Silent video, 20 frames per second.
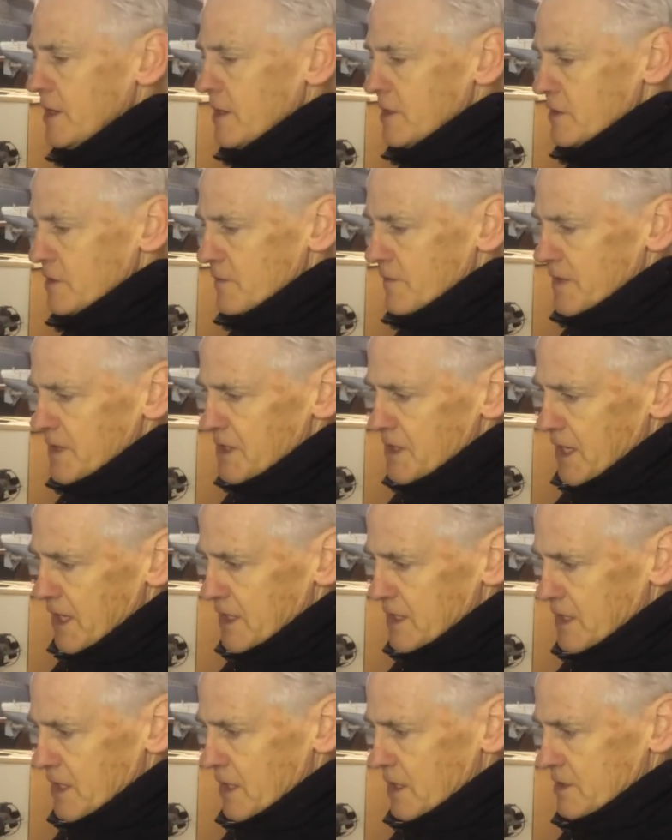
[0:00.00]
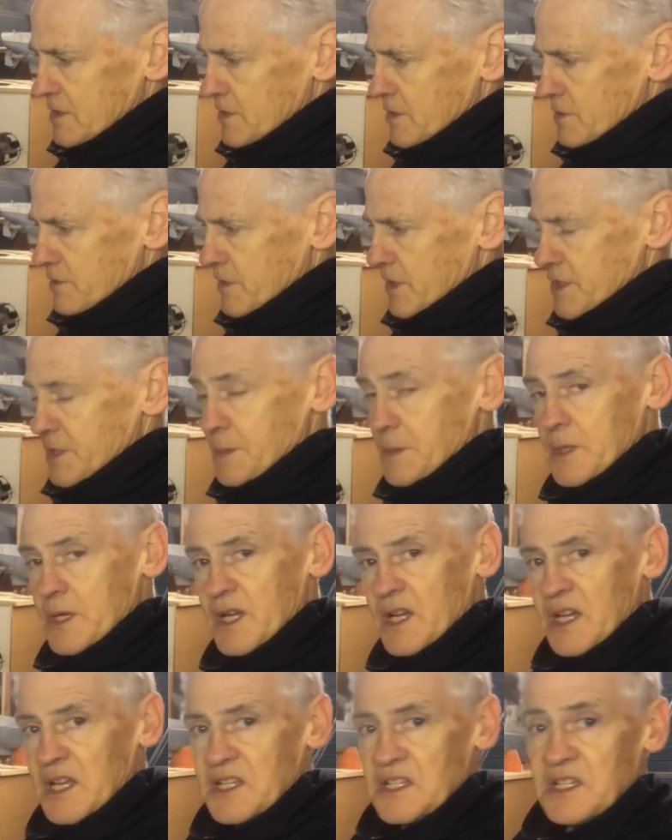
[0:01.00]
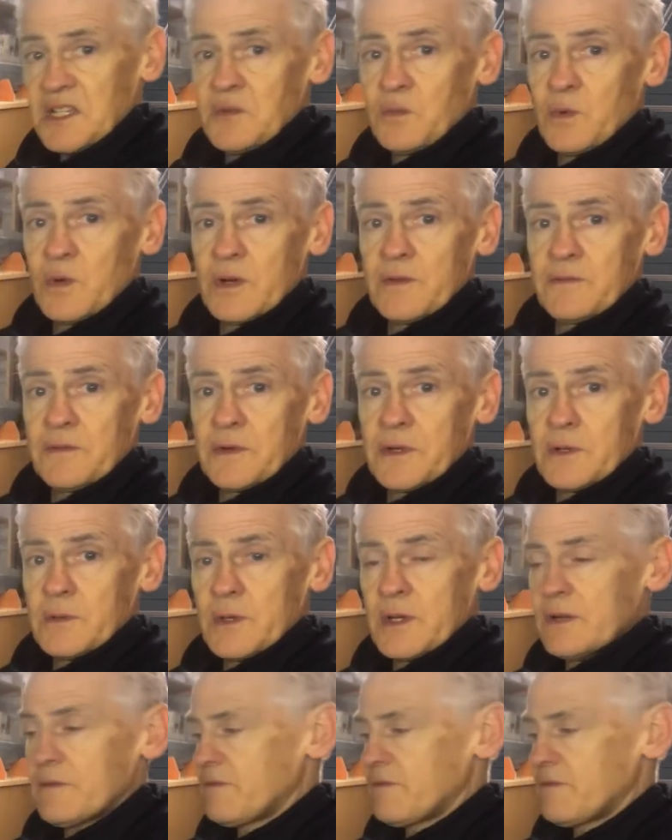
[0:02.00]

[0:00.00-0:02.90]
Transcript: sort of a net cutter arrangement, and that didn't work very well.